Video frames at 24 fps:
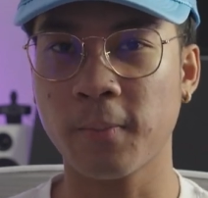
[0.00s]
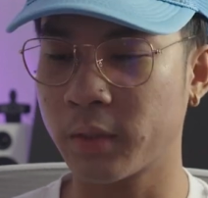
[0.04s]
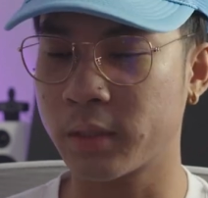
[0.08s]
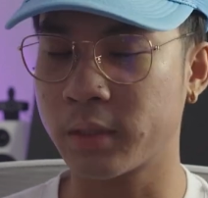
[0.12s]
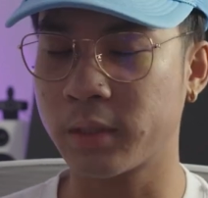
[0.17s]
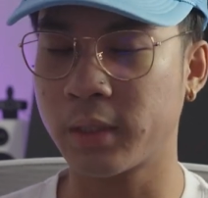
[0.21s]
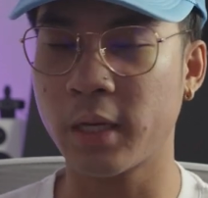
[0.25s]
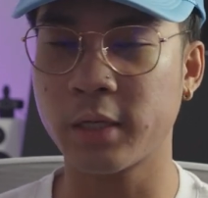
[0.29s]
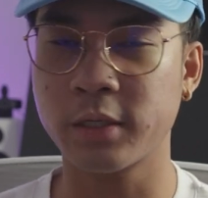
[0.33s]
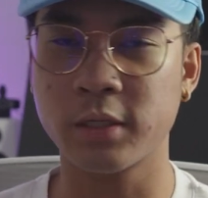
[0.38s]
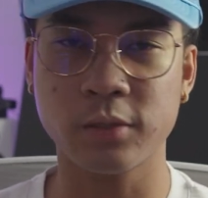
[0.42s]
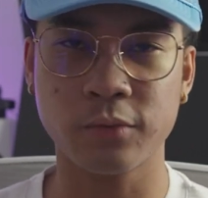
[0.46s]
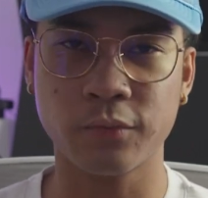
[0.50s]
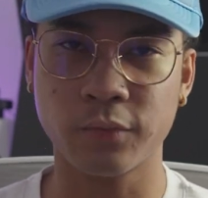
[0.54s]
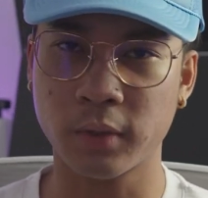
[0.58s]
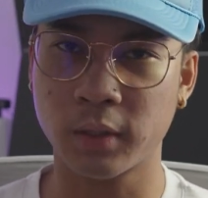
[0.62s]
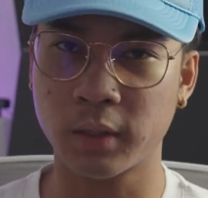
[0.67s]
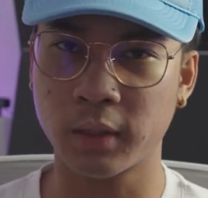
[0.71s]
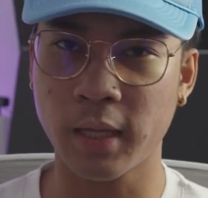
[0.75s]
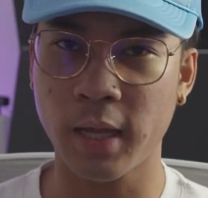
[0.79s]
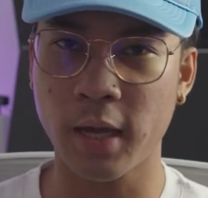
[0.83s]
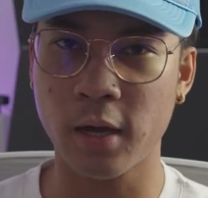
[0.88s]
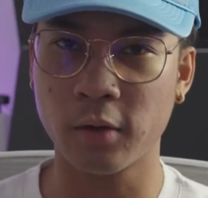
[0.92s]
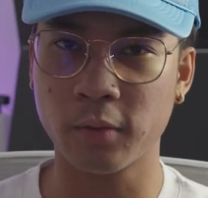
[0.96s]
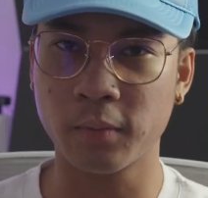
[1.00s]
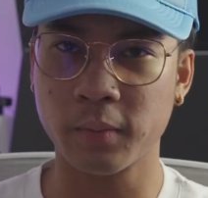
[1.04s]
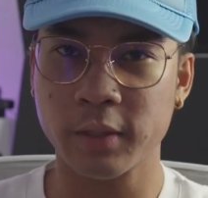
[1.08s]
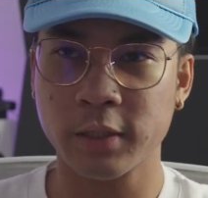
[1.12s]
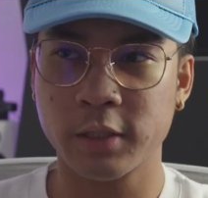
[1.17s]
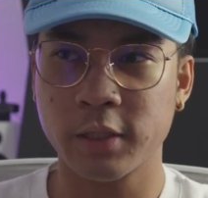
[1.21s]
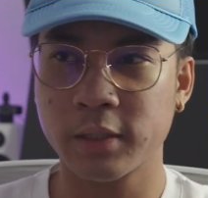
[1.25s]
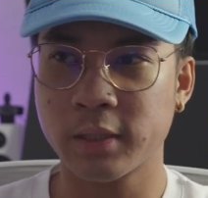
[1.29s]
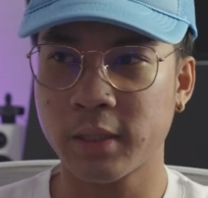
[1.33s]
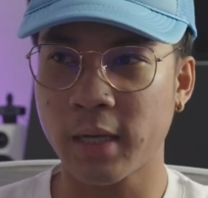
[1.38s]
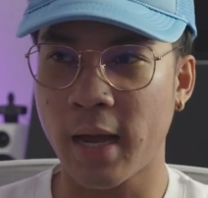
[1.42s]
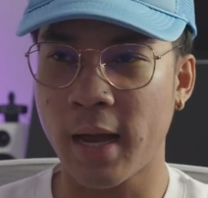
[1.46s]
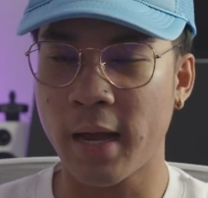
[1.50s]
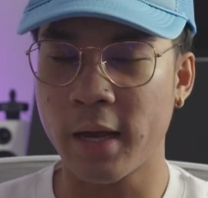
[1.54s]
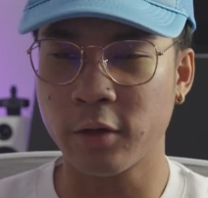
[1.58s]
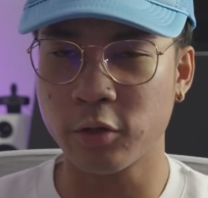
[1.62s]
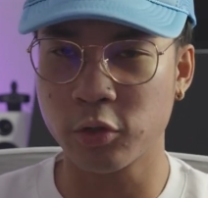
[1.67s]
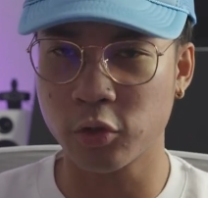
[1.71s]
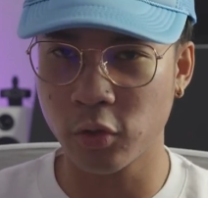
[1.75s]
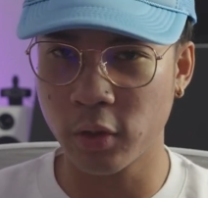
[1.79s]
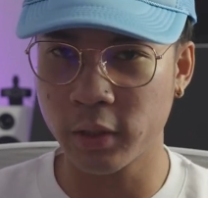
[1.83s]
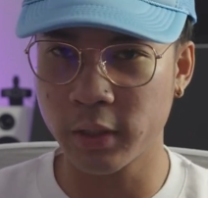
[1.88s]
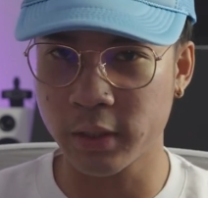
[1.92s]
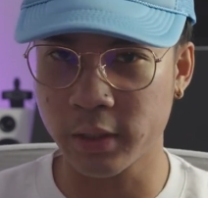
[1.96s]
It's not just for cloud, but it's just I
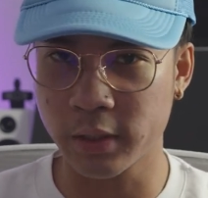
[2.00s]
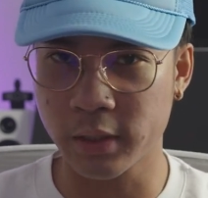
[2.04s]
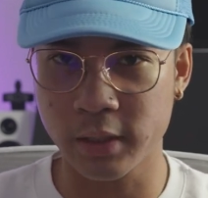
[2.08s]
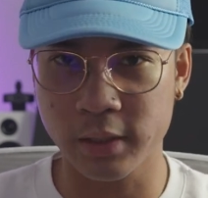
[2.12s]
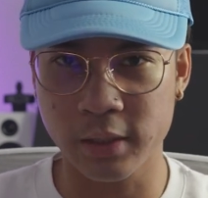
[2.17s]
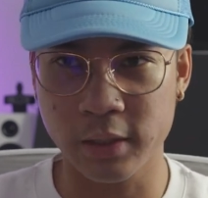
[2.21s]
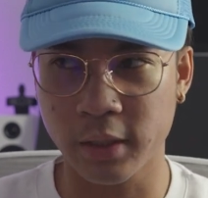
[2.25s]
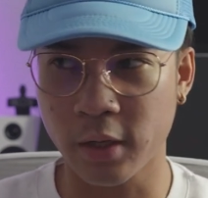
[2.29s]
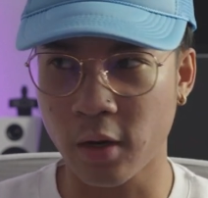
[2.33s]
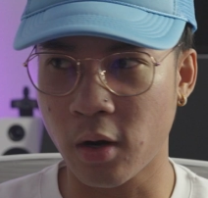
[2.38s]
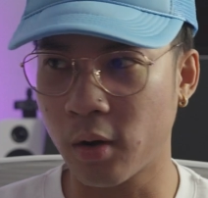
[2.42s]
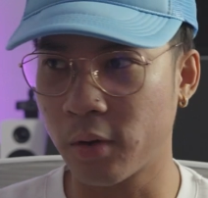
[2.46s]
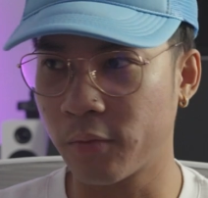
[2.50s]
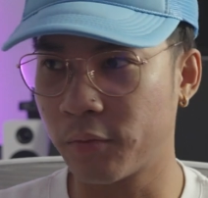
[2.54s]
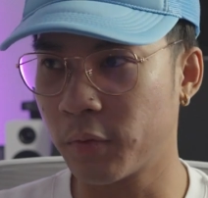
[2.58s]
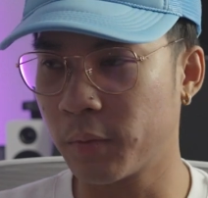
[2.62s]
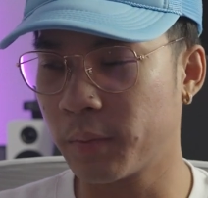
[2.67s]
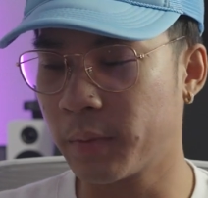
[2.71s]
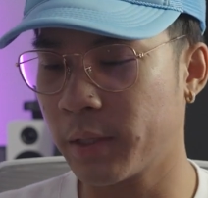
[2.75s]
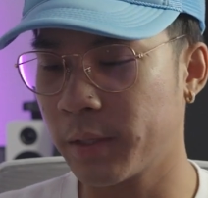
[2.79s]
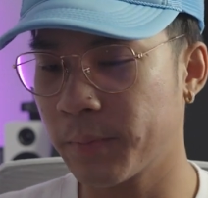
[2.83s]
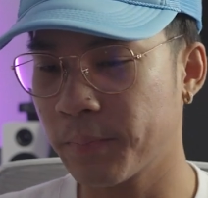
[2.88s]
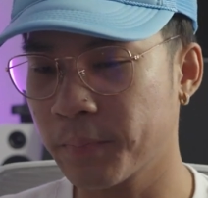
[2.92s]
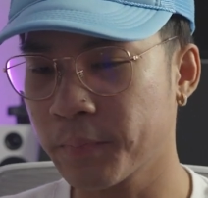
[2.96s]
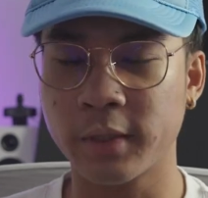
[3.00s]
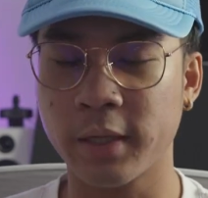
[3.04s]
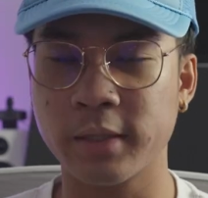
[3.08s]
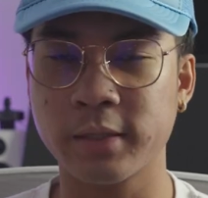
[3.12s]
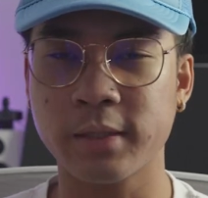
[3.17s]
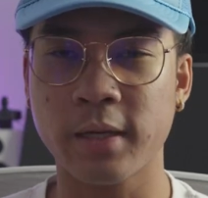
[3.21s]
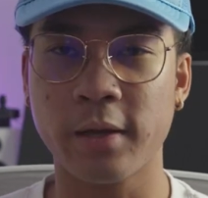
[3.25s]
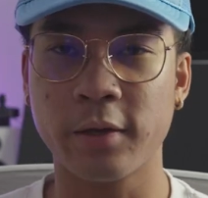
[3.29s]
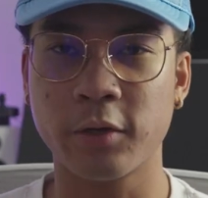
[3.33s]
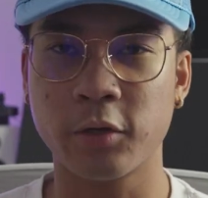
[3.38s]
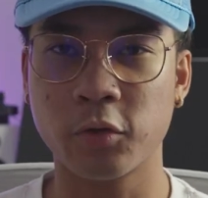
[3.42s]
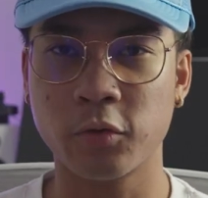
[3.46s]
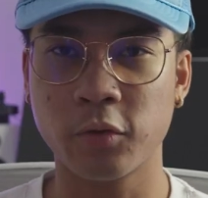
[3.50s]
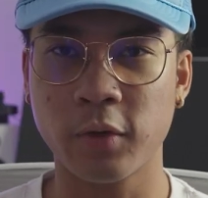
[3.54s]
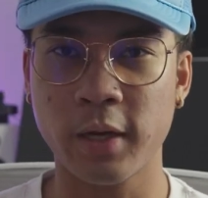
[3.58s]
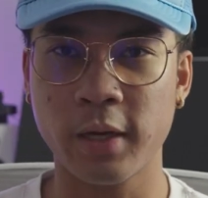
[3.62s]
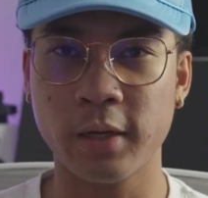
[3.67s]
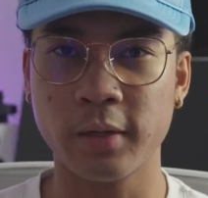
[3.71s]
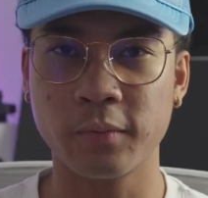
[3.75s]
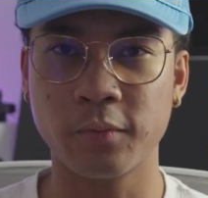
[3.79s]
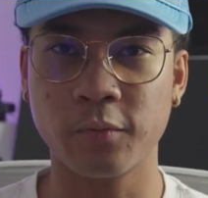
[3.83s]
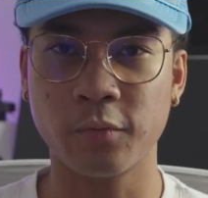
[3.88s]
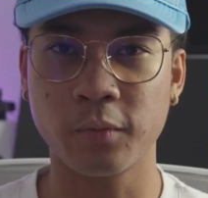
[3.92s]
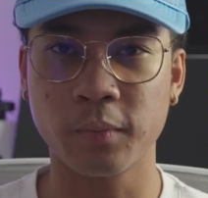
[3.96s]
enjoy this. This is an art for me. Things I
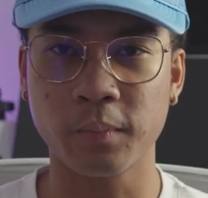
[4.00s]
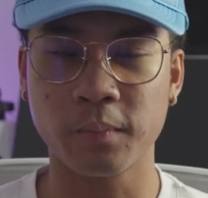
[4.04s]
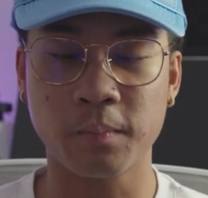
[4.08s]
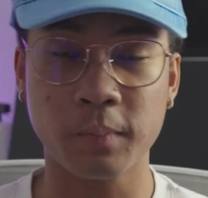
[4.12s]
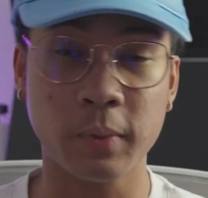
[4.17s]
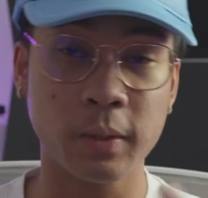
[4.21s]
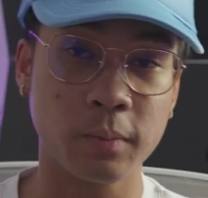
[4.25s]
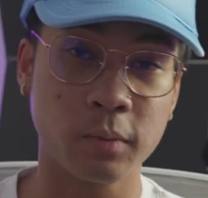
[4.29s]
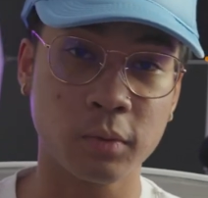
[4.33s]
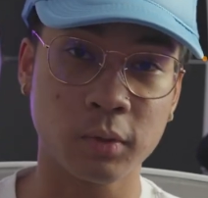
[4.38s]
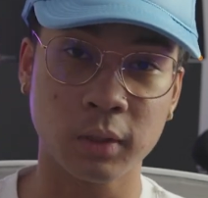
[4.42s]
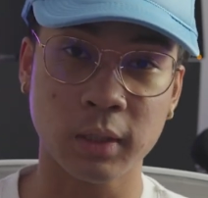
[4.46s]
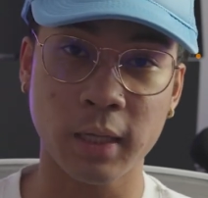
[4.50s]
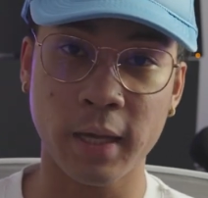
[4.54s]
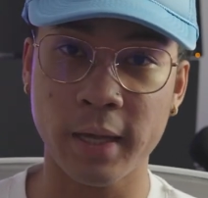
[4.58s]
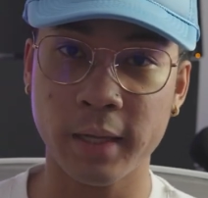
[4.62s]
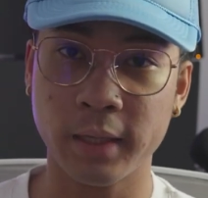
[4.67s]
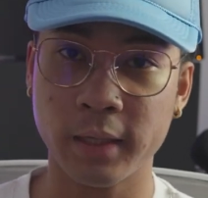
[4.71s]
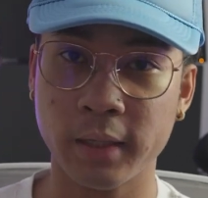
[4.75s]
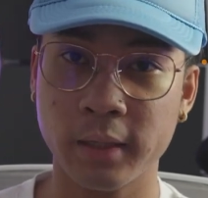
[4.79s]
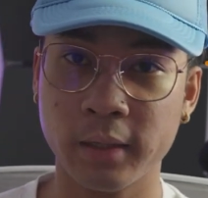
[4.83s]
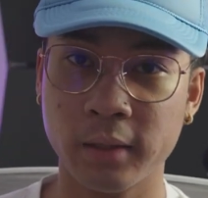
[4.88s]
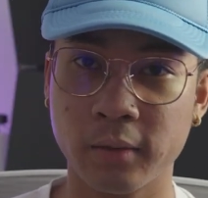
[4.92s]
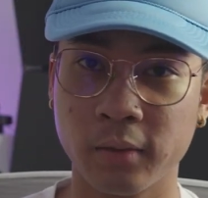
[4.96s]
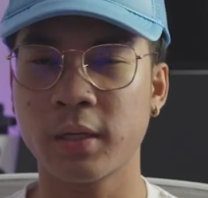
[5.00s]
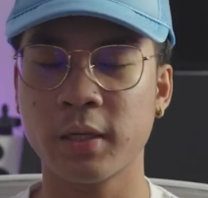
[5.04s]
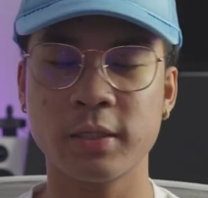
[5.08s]
create, people like.